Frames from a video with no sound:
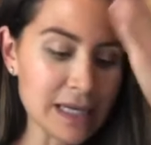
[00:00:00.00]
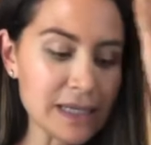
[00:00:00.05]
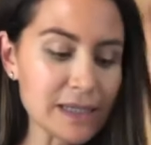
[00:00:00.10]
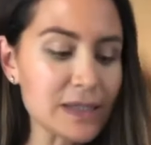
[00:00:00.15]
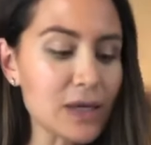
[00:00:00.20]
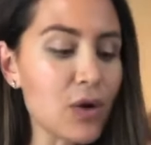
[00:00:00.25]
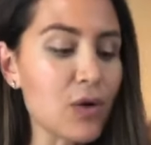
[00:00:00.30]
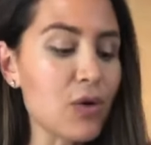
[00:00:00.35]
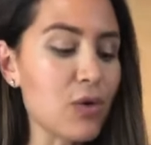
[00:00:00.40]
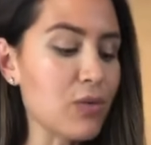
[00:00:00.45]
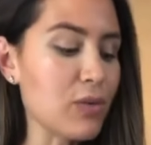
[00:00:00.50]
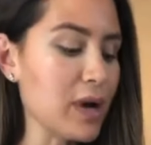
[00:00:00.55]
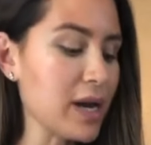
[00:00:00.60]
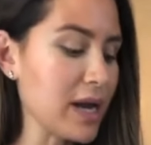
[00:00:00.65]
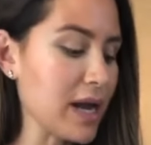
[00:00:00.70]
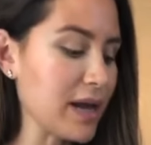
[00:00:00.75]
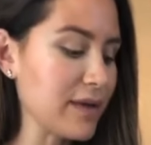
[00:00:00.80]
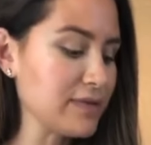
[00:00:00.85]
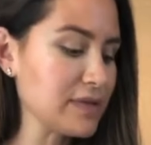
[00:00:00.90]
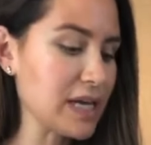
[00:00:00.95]
So what
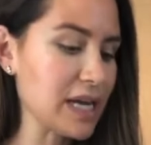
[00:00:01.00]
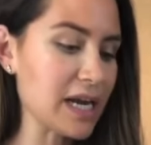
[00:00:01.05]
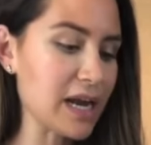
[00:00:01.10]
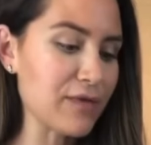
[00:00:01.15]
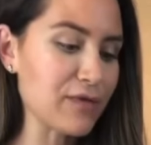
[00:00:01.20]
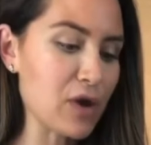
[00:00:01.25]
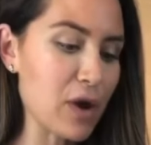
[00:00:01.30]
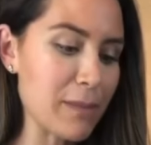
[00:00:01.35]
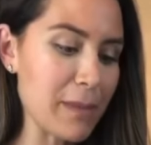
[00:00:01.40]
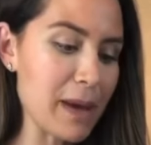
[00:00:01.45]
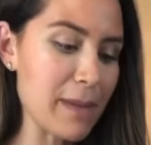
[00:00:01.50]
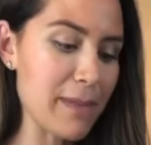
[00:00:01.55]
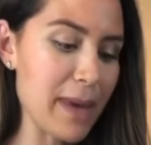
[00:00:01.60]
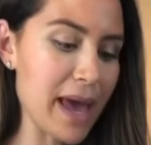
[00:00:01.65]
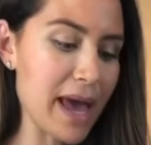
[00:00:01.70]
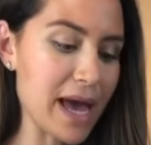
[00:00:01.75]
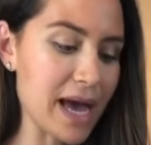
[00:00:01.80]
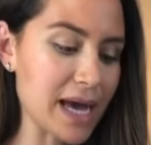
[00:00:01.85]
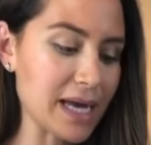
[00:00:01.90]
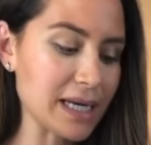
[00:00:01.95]
I've done, I've got my
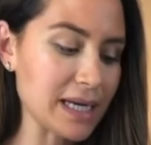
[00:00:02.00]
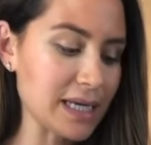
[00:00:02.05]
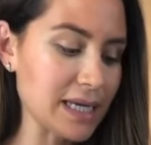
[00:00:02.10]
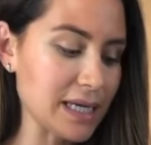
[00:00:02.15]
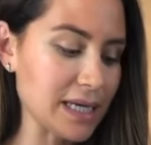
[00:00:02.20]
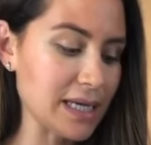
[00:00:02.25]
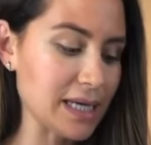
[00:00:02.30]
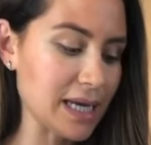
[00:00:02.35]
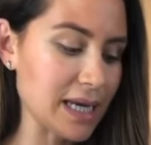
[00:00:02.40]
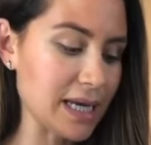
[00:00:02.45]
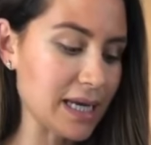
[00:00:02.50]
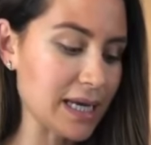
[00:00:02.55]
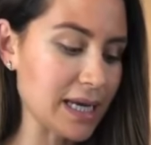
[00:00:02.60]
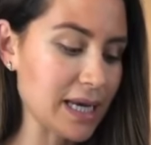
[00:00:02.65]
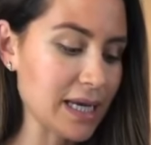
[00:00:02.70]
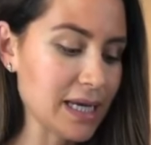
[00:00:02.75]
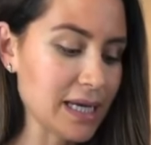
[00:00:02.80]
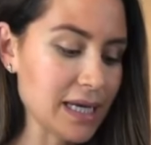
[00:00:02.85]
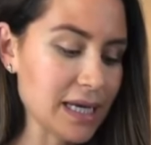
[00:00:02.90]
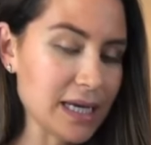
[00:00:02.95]
pan
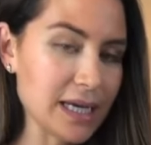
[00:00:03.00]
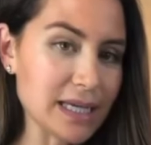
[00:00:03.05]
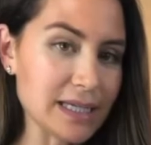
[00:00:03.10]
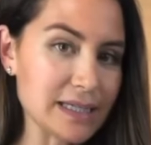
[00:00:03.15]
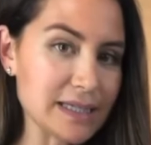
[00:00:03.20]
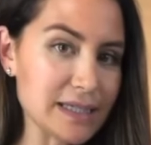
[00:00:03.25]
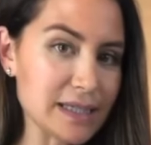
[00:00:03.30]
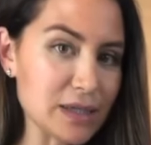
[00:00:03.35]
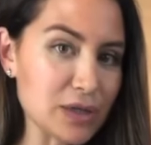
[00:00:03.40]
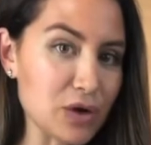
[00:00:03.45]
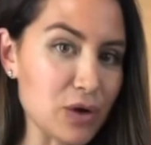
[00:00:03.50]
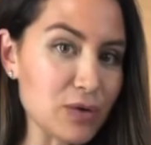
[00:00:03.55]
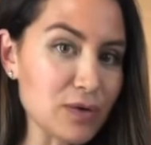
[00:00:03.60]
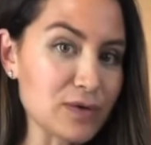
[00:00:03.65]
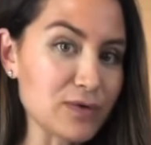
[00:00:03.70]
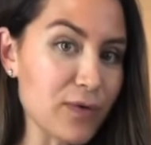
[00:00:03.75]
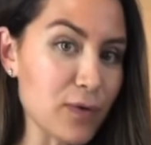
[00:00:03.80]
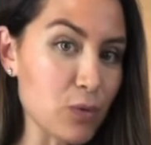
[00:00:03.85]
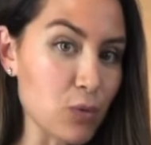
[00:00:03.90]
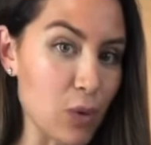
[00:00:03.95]
heating. It
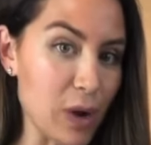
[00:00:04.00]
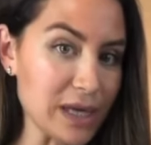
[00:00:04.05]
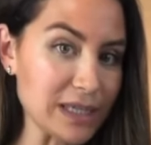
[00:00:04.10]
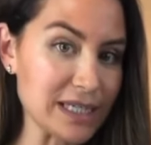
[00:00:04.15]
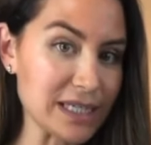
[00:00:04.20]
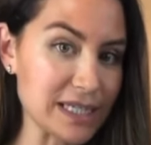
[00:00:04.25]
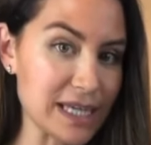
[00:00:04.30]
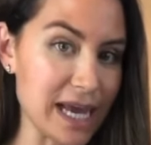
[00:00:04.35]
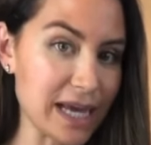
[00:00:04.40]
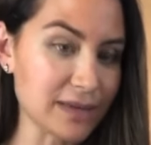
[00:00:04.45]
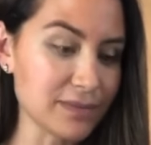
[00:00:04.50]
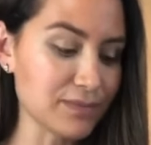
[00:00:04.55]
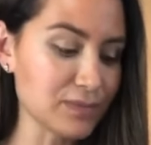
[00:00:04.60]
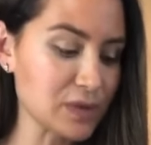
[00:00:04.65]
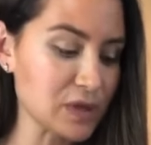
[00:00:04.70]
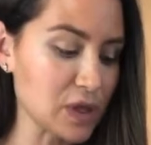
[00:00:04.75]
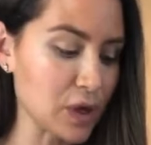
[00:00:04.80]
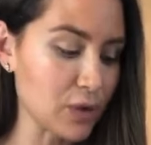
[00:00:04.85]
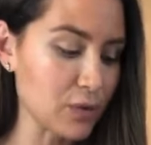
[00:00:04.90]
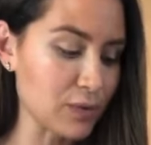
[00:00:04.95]
goes from 1 to 10.
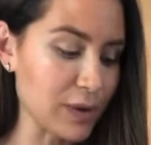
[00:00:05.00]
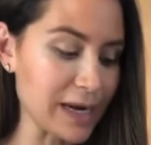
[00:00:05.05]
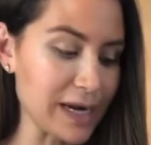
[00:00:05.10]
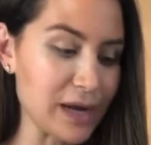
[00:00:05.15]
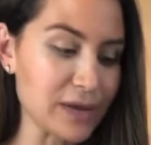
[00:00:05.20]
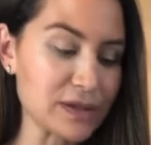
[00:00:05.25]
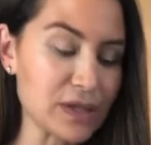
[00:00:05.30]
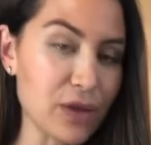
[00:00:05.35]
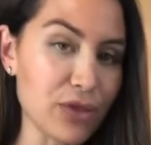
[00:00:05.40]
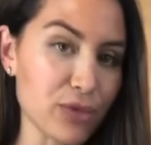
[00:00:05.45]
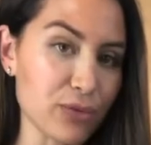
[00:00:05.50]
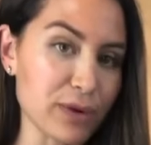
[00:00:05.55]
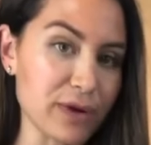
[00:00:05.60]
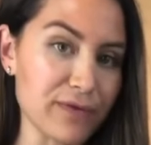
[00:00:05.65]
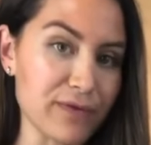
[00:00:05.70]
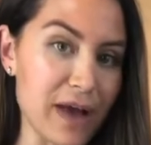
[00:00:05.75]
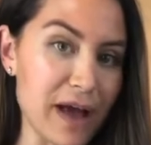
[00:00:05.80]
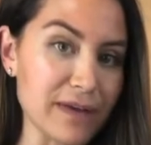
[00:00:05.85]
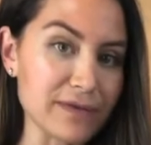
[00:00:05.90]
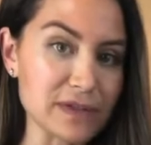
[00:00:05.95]
So right now it's on
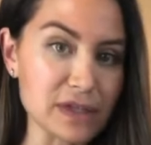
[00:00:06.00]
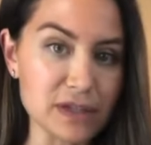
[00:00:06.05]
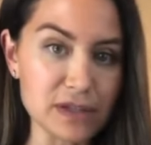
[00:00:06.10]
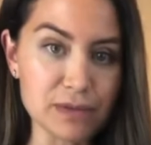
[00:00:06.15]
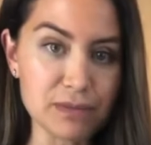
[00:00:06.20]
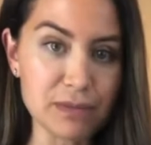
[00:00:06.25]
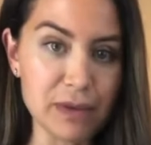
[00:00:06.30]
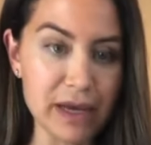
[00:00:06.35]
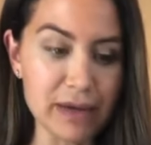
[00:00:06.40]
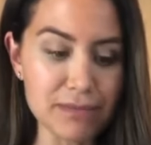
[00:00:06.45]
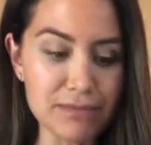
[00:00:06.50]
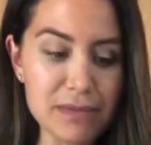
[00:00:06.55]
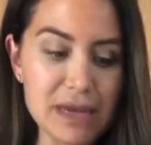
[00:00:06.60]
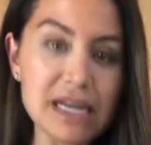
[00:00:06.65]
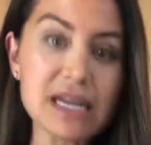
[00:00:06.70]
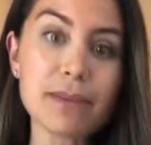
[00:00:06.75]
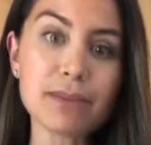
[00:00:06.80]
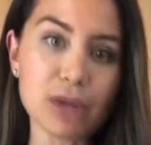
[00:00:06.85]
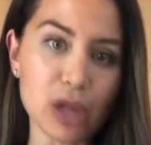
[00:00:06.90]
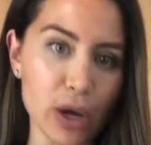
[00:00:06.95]
3.5. So it's like
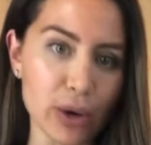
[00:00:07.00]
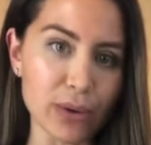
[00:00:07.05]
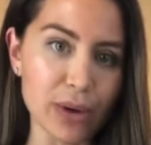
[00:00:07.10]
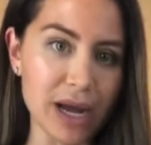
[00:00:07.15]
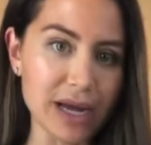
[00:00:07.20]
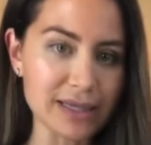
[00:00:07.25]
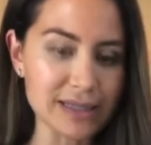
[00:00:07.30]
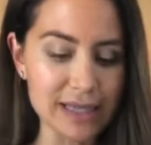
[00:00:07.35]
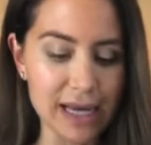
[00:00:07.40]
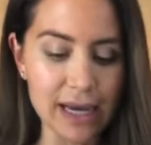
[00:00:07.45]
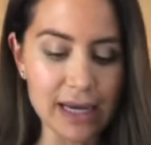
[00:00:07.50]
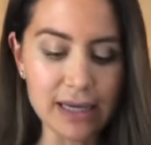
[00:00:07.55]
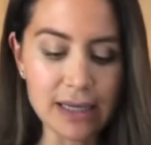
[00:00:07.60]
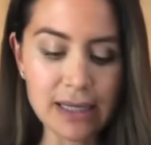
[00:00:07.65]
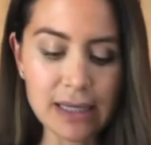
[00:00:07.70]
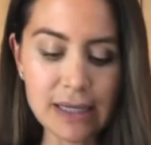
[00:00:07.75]
medium low, I'd say.